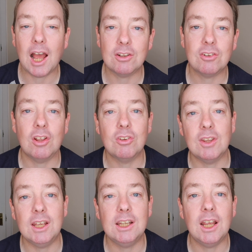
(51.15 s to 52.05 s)
at
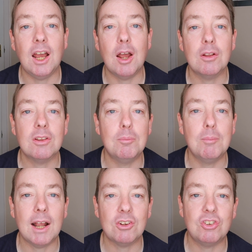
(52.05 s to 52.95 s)
the
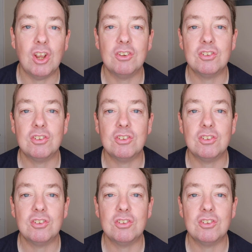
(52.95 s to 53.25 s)
match